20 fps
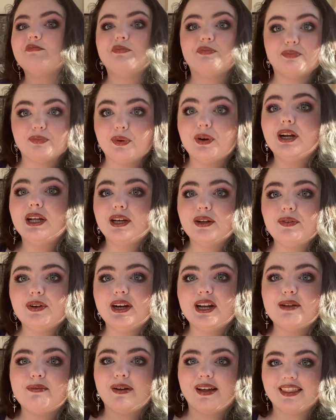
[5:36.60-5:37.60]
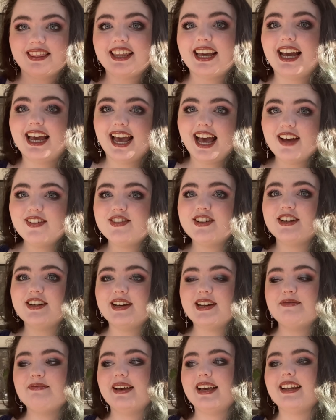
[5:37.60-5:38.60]
Pretty good reading month, I have to
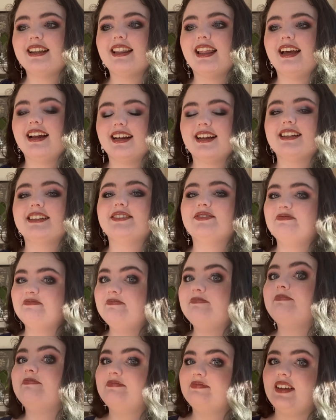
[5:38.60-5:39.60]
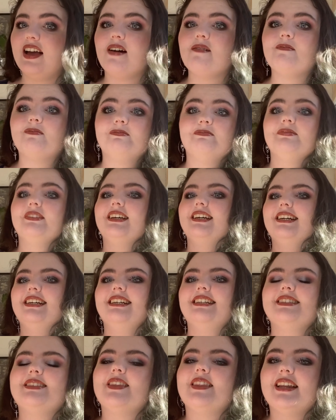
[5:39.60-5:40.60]
admit. Like, yeah.
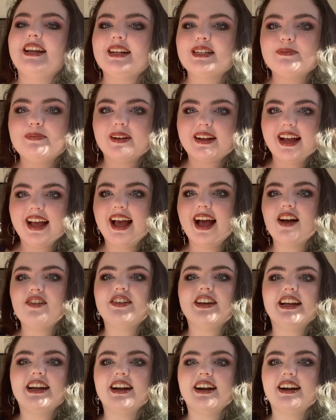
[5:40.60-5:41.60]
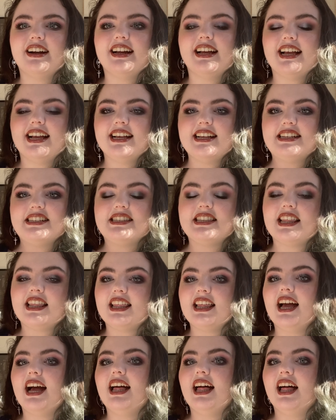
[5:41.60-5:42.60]
So the next book I have here is
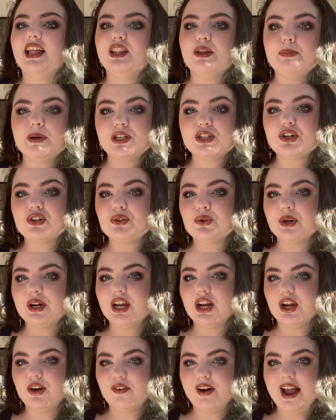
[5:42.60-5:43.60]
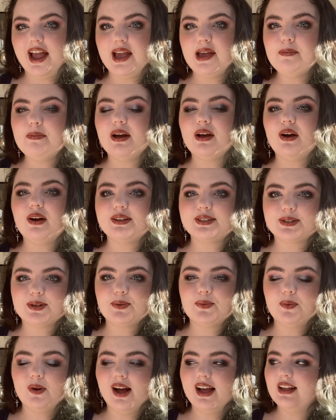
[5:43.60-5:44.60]
The Picture of Dorian Gray by Oscar
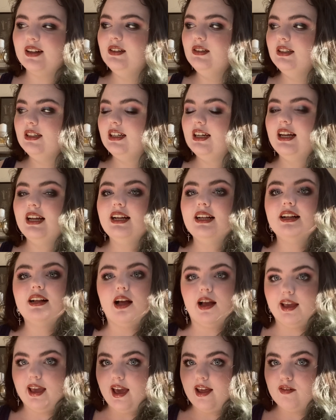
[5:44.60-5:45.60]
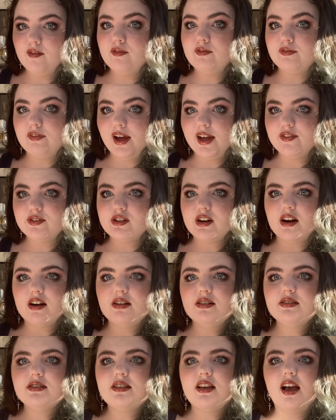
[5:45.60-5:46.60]
Wilde. Again, 5
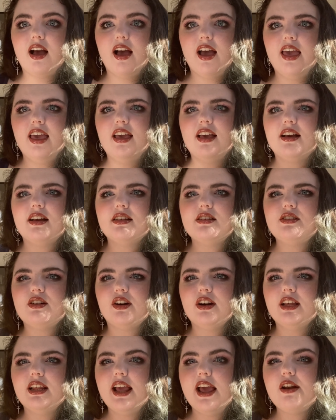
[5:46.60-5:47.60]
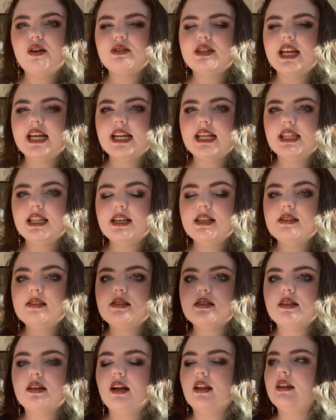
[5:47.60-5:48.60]
stars. I started annotating
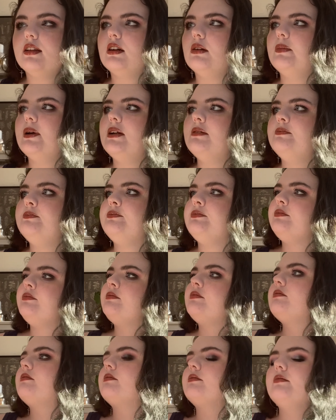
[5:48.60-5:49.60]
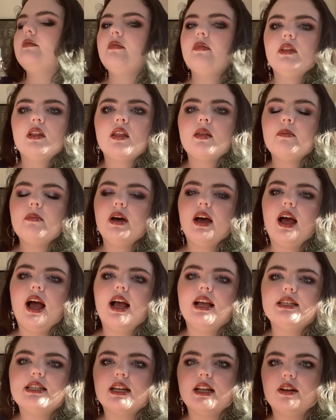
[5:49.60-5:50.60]
this a little bit, but
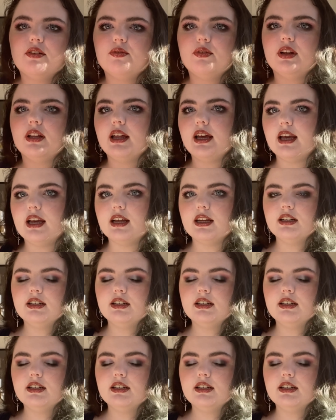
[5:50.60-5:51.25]
I didn't really